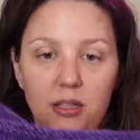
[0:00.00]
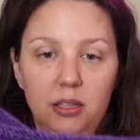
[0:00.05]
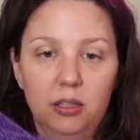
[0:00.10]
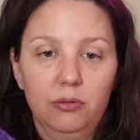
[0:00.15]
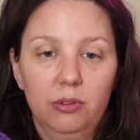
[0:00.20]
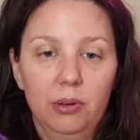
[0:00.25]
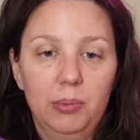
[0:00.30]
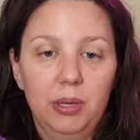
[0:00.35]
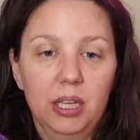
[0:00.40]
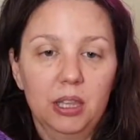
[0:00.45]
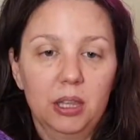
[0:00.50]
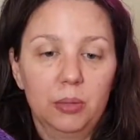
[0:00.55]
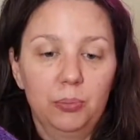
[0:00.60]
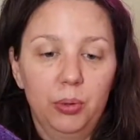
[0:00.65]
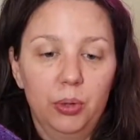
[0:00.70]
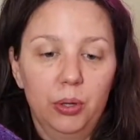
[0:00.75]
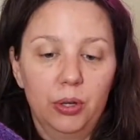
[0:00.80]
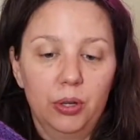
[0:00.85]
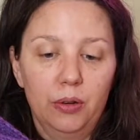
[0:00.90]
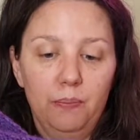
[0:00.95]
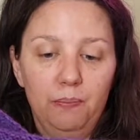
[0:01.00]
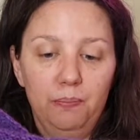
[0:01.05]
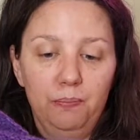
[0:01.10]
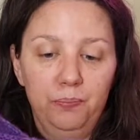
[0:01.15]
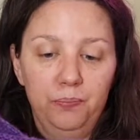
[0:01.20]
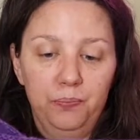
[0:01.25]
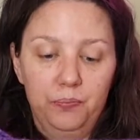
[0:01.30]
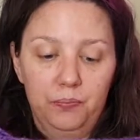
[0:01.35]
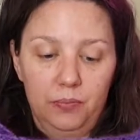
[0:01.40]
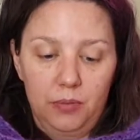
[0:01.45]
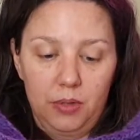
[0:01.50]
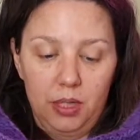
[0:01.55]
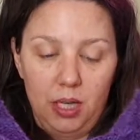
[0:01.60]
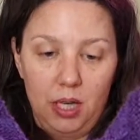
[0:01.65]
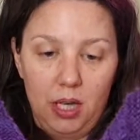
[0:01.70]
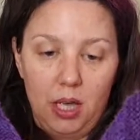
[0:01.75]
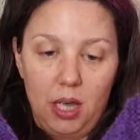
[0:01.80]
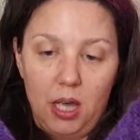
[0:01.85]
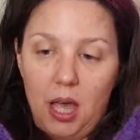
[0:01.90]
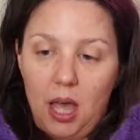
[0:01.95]
the ribbing at the bottom.
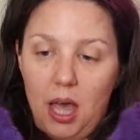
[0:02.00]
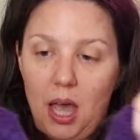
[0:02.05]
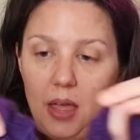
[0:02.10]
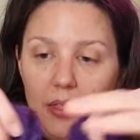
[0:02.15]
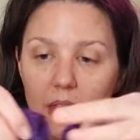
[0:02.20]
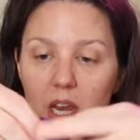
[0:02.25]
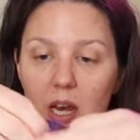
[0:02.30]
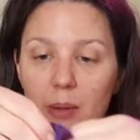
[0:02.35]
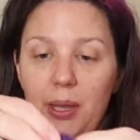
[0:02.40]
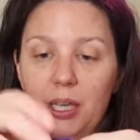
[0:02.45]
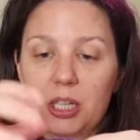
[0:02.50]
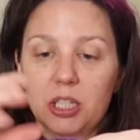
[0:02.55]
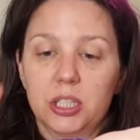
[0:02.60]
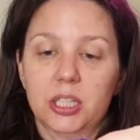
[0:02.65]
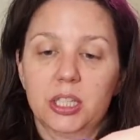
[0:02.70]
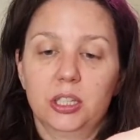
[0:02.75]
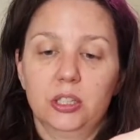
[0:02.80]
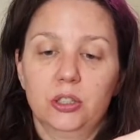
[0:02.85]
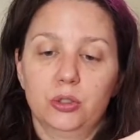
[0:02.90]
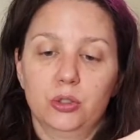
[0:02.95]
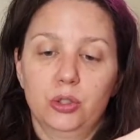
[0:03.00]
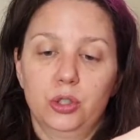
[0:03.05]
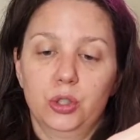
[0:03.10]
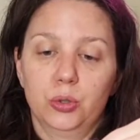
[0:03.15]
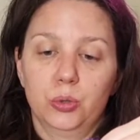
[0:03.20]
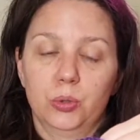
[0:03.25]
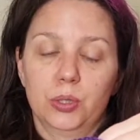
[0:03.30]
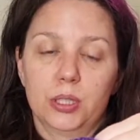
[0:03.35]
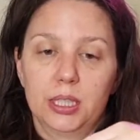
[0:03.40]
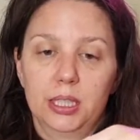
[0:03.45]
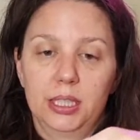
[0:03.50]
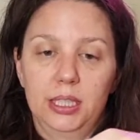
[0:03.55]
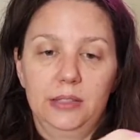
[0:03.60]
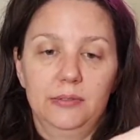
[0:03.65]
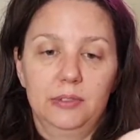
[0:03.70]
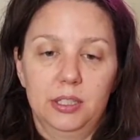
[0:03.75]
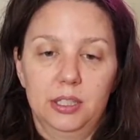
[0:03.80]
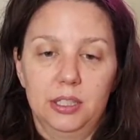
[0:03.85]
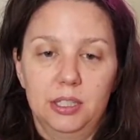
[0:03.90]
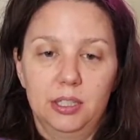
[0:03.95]
And then I'm actually going to do short
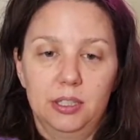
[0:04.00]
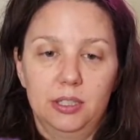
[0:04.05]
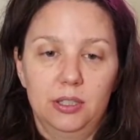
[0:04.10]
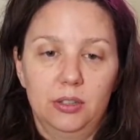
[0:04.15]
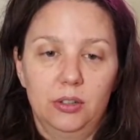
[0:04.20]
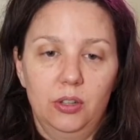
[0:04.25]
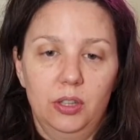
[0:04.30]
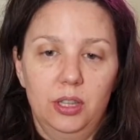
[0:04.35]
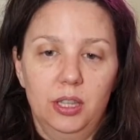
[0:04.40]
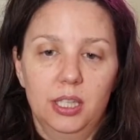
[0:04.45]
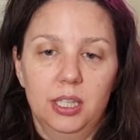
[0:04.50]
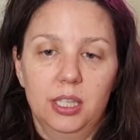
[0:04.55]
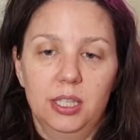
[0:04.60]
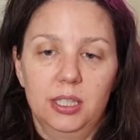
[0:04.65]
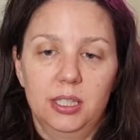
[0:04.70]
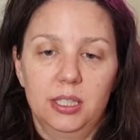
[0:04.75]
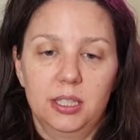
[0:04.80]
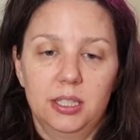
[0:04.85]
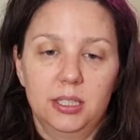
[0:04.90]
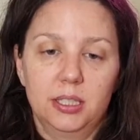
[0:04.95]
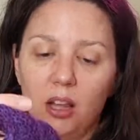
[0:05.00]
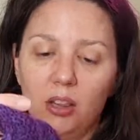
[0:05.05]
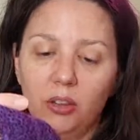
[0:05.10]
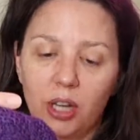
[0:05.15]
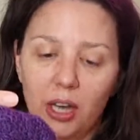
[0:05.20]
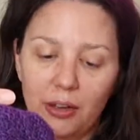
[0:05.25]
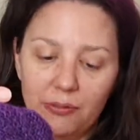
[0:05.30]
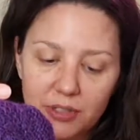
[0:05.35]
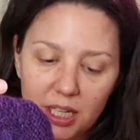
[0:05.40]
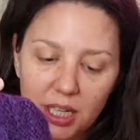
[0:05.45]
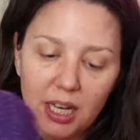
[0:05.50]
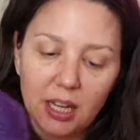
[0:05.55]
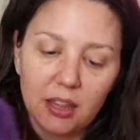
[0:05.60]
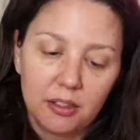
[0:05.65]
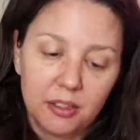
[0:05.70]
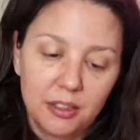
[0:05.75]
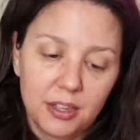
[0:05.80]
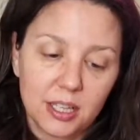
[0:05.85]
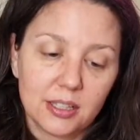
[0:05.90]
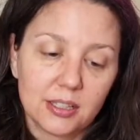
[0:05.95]
sleeves on this. Look, I've done other
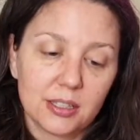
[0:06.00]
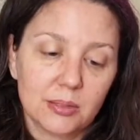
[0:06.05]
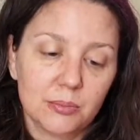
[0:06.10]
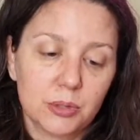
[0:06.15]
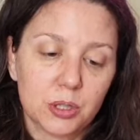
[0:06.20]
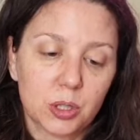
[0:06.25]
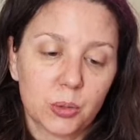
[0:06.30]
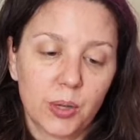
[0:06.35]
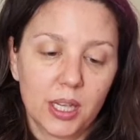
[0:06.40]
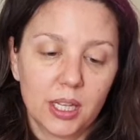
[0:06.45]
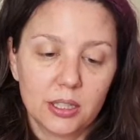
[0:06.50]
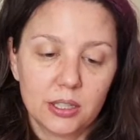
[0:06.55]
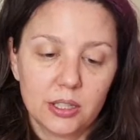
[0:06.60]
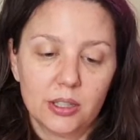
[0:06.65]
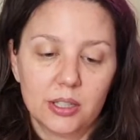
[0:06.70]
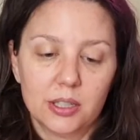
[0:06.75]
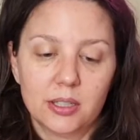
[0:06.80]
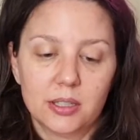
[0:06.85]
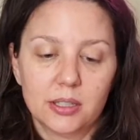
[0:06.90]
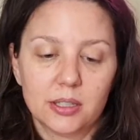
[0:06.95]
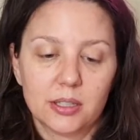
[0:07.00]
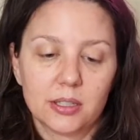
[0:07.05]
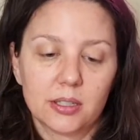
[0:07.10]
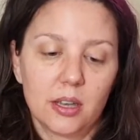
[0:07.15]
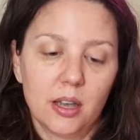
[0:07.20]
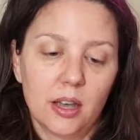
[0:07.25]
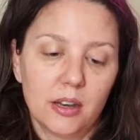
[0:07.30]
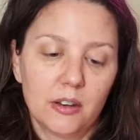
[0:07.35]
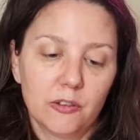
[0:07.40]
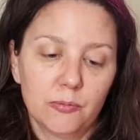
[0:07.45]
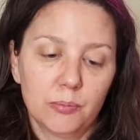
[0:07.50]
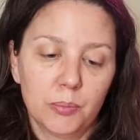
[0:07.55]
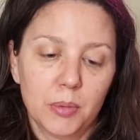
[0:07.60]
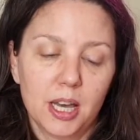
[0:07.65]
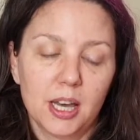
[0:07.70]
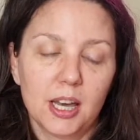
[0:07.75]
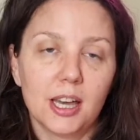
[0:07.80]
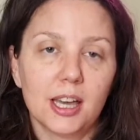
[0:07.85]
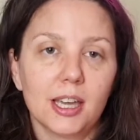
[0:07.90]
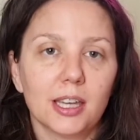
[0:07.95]
things in between, so this is kind of
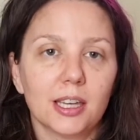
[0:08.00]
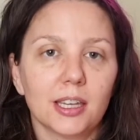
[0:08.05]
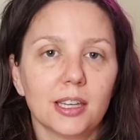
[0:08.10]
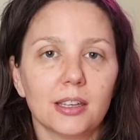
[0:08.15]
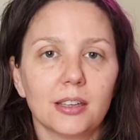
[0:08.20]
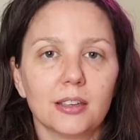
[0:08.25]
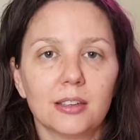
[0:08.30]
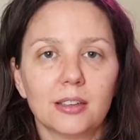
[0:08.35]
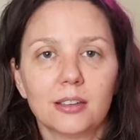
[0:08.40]
my